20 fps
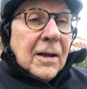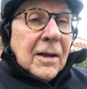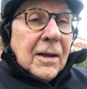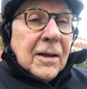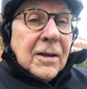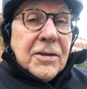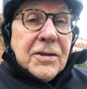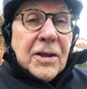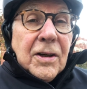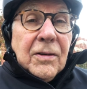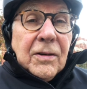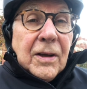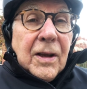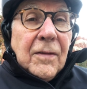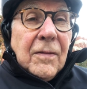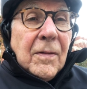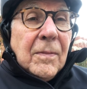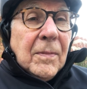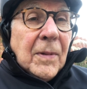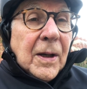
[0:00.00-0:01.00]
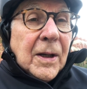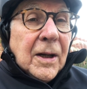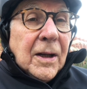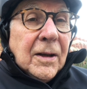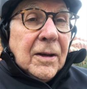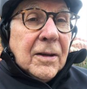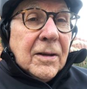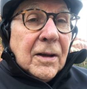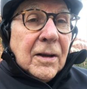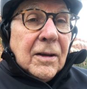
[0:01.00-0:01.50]
let's don't give them
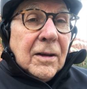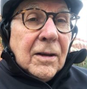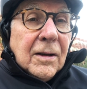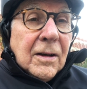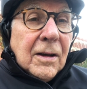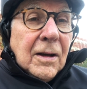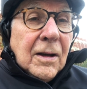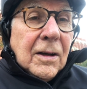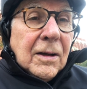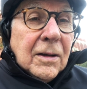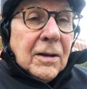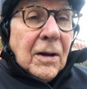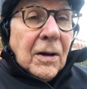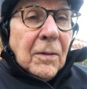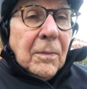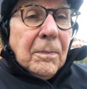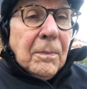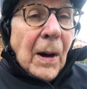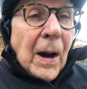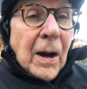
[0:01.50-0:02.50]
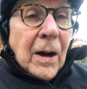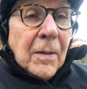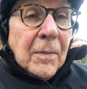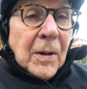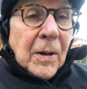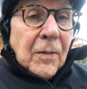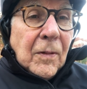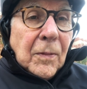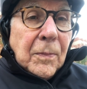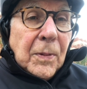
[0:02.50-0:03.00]
money to go bomb
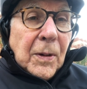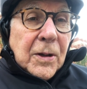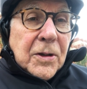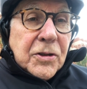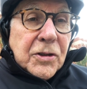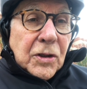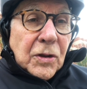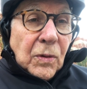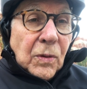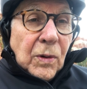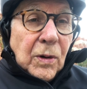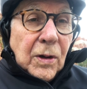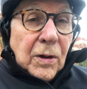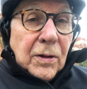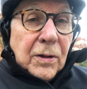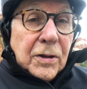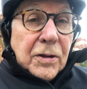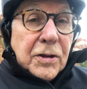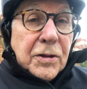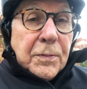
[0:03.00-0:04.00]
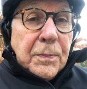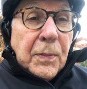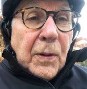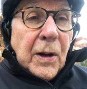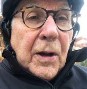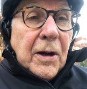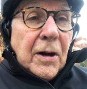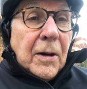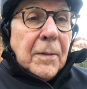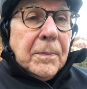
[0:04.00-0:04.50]
every place in the world and
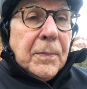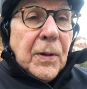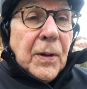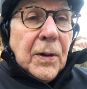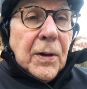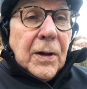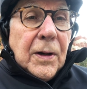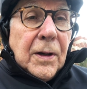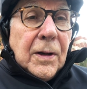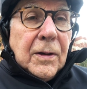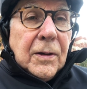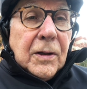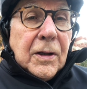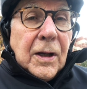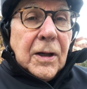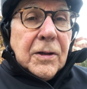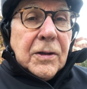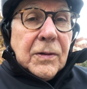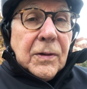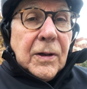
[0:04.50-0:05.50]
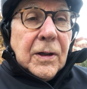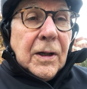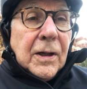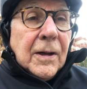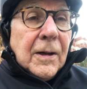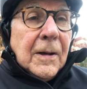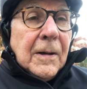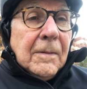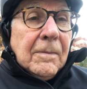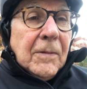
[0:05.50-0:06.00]
spread our Puritan country
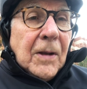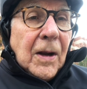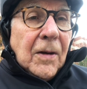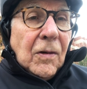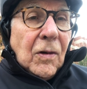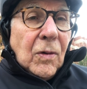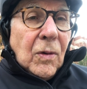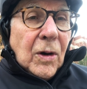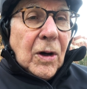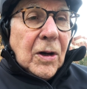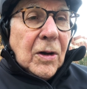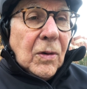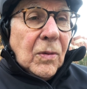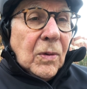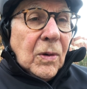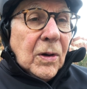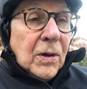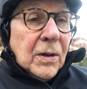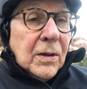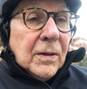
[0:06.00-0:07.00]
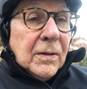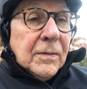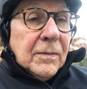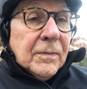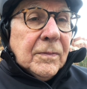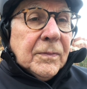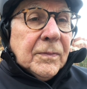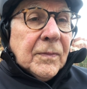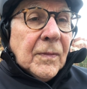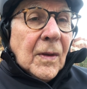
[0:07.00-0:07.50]
everywhere in the world.
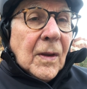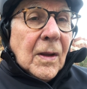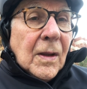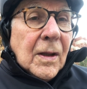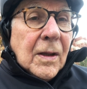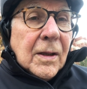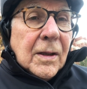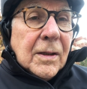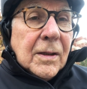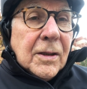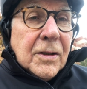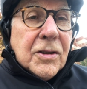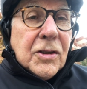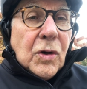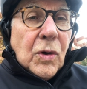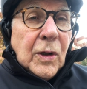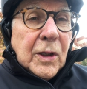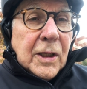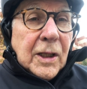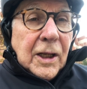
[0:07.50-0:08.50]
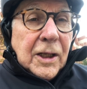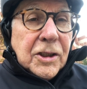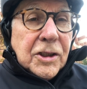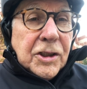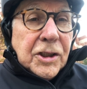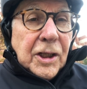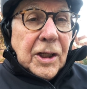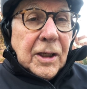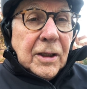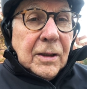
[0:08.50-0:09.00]
Let's quit that
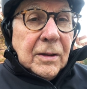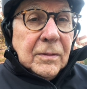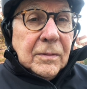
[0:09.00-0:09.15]
shit.